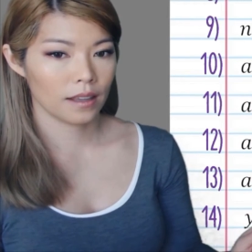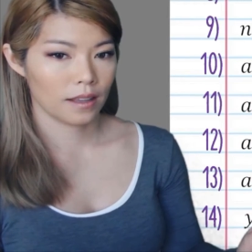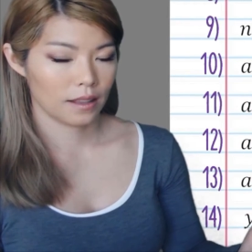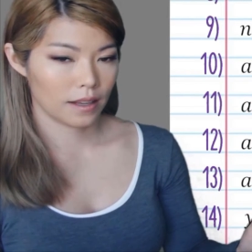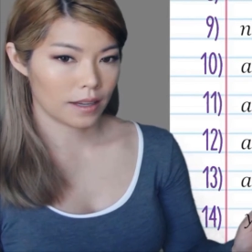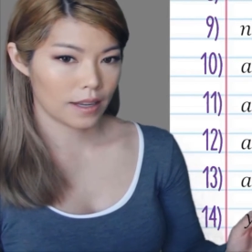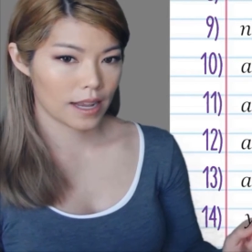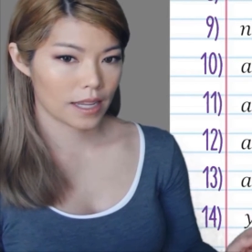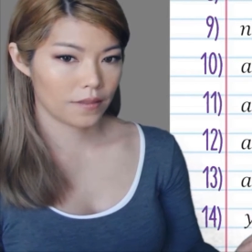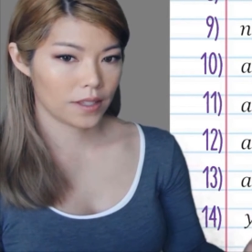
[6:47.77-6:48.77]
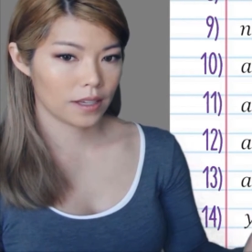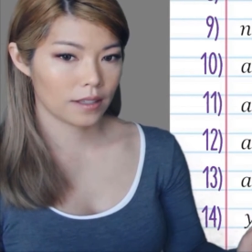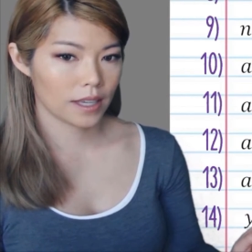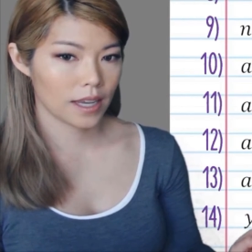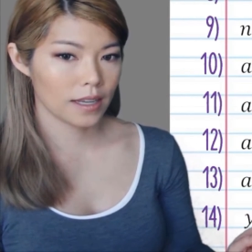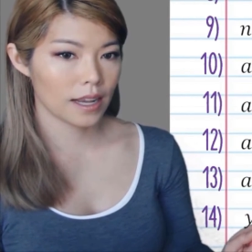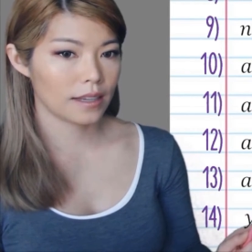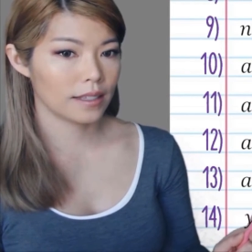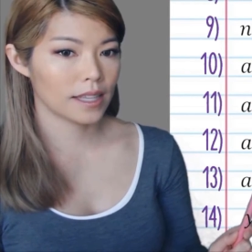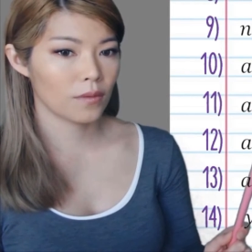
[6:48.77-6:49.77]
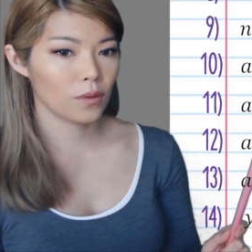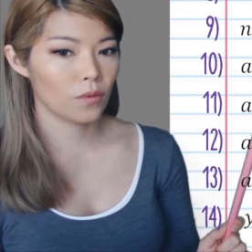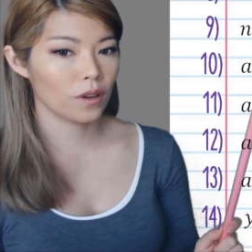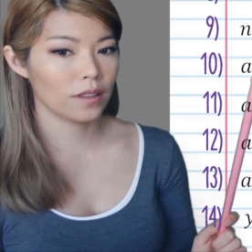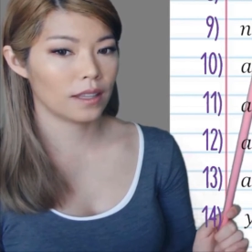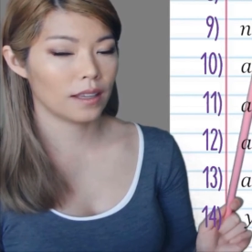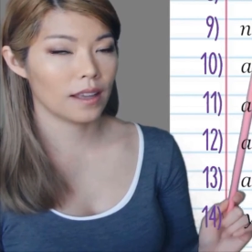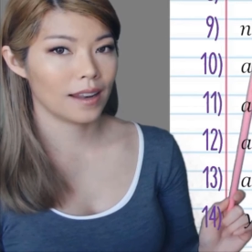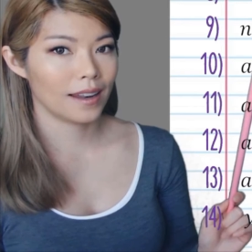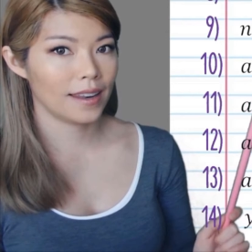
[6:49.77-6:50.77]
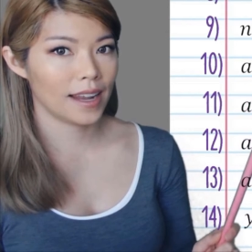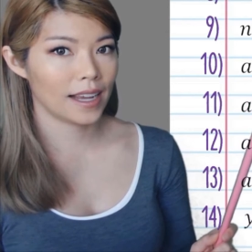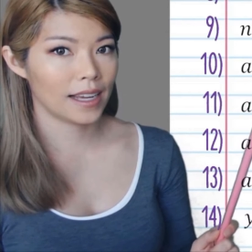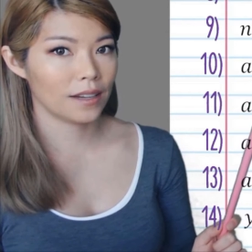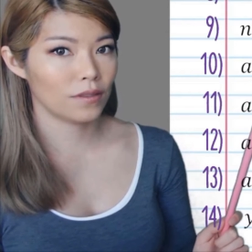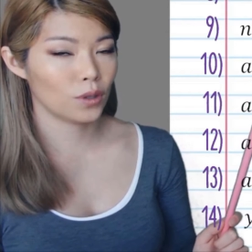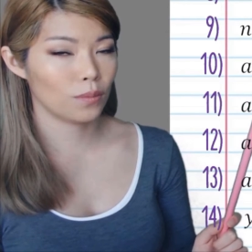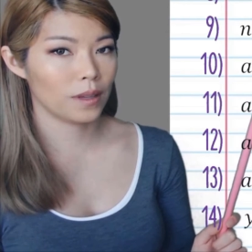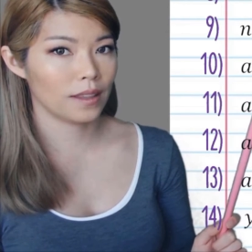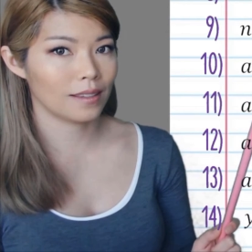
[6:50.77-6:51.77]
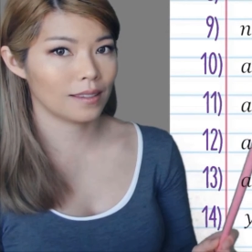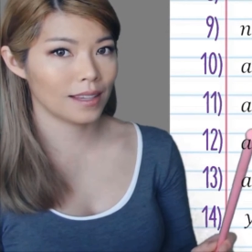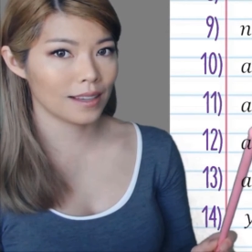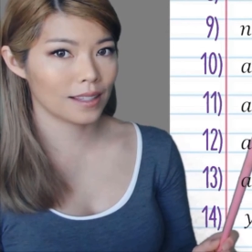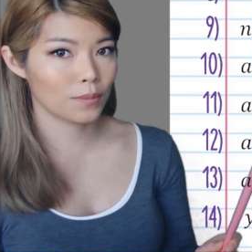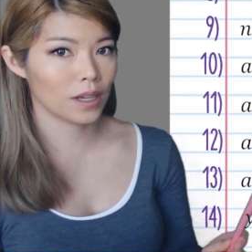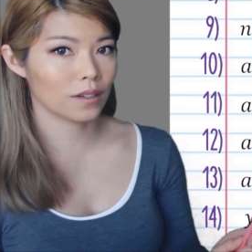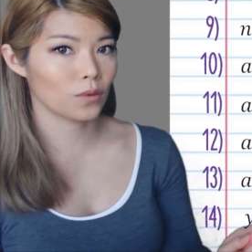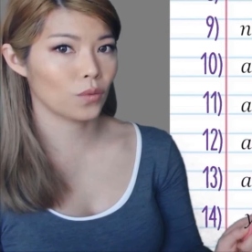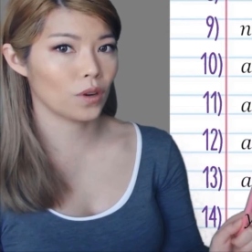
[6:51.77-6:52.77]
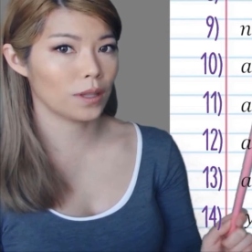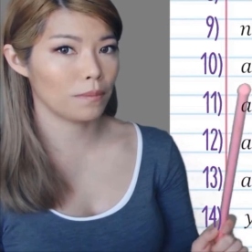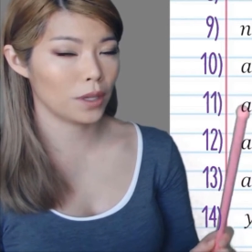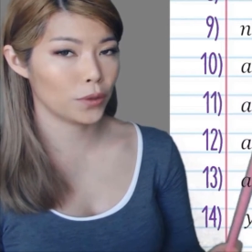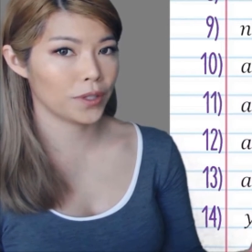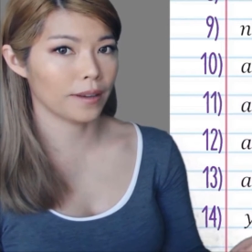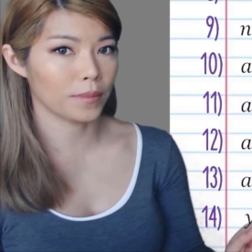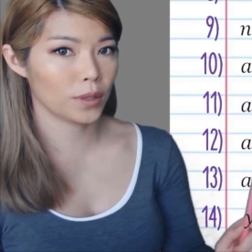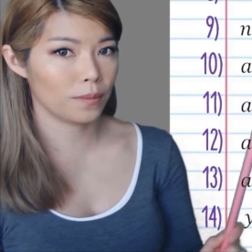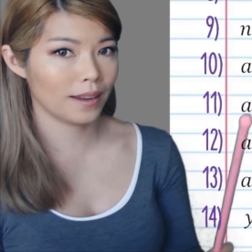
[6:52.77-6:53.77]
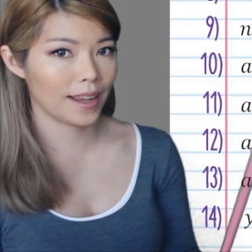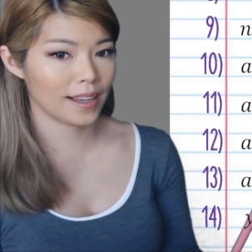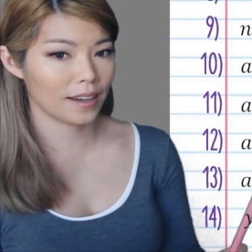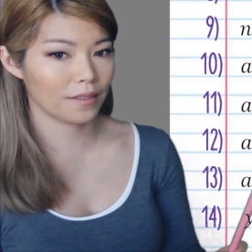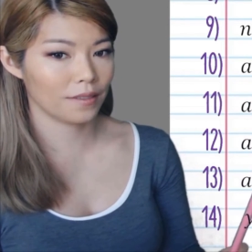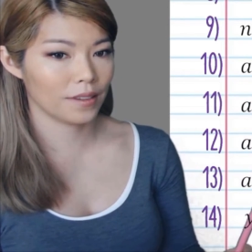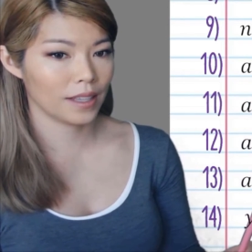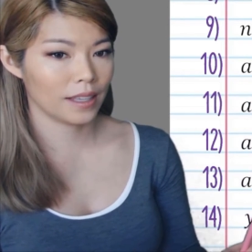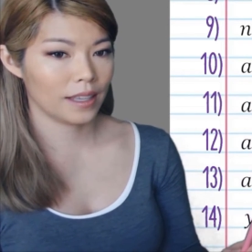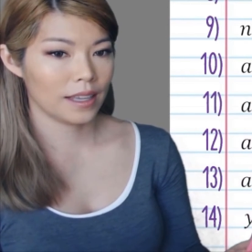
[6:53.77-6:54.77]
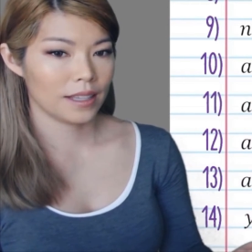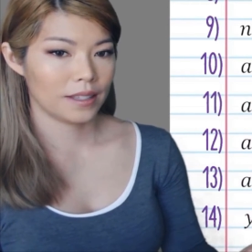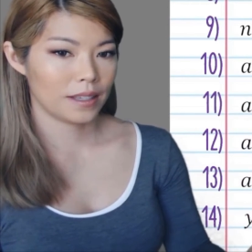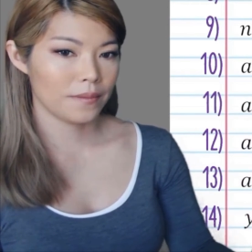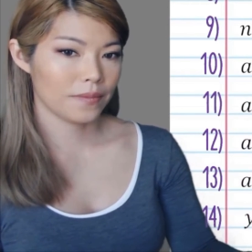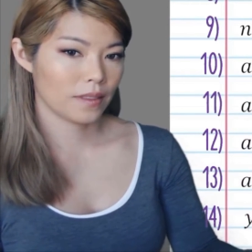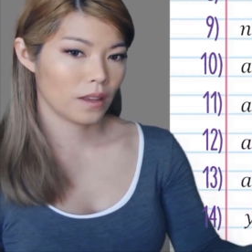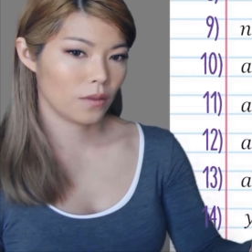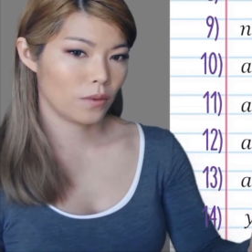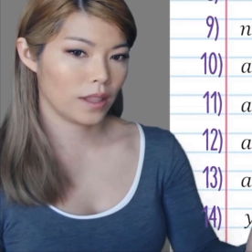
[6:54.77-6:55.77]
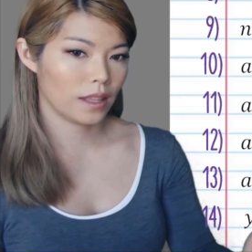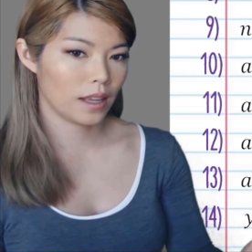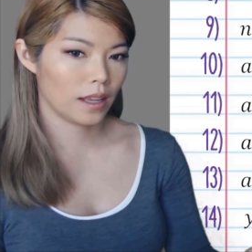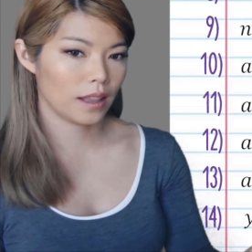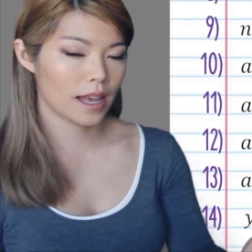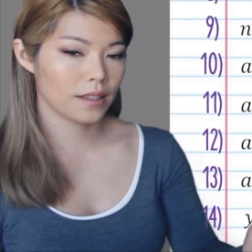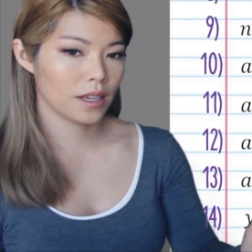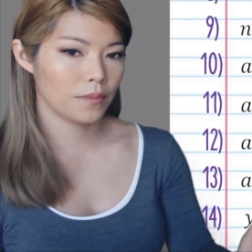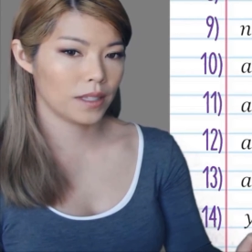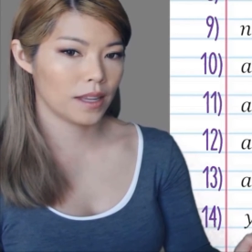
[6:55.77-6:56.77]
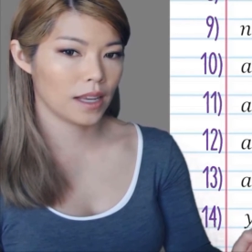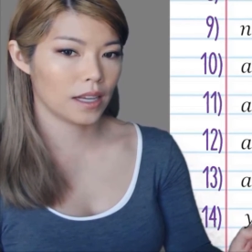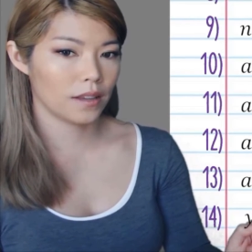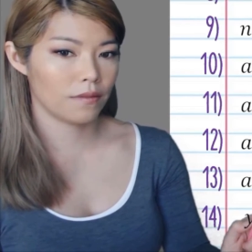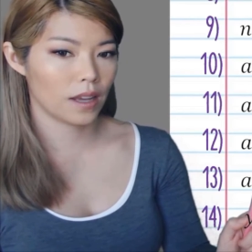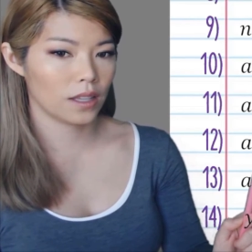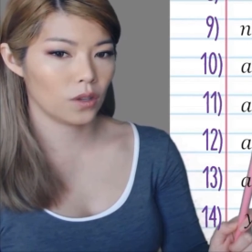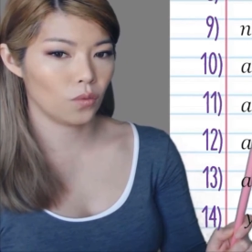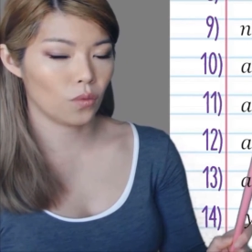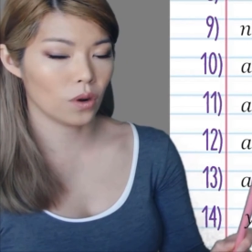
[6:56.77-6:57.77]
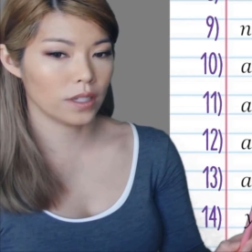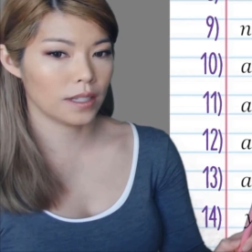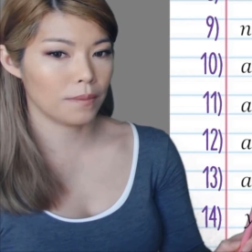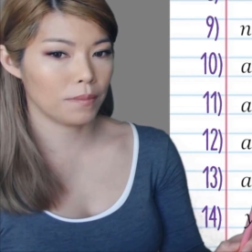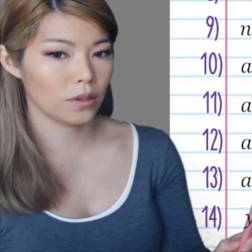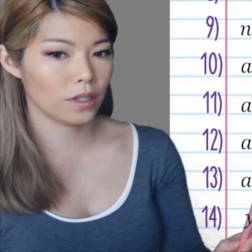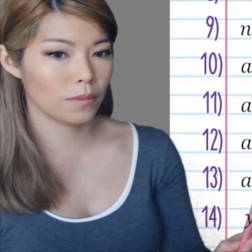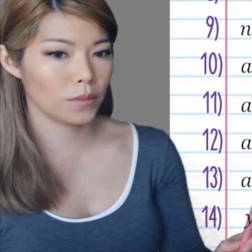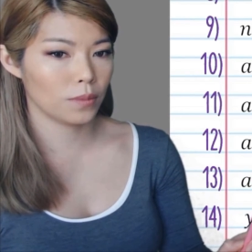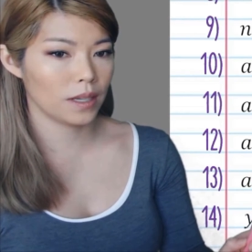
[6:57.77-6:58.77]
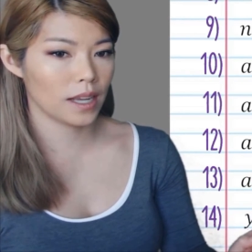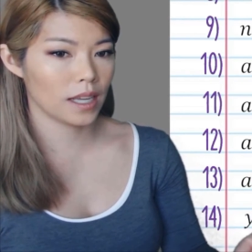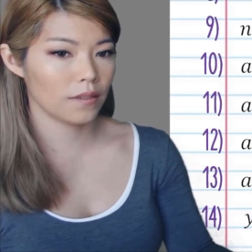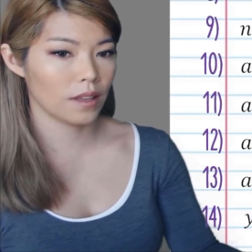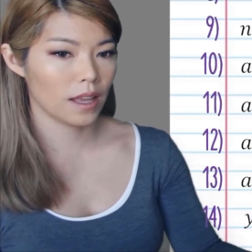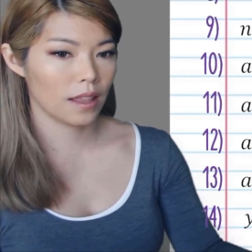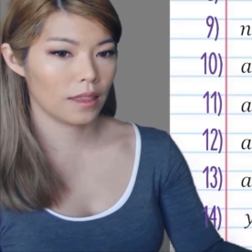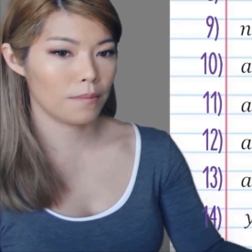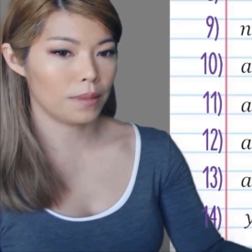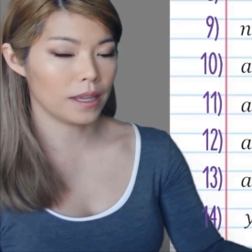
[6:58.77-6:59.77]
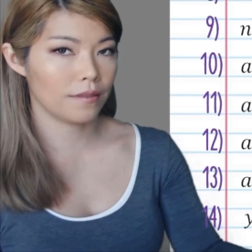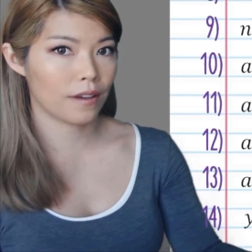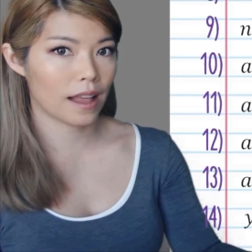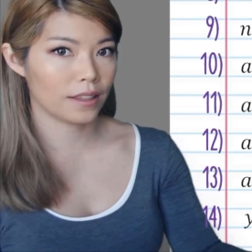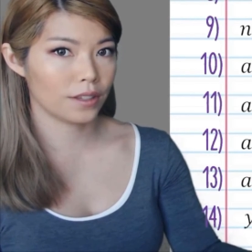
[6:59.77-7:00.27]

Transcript: Then negative 6 again, and this time we want the negative to be the 6 because we want the middle term to be negative. See? When the last term is negative and you want the middle term to be negative, the bigger value is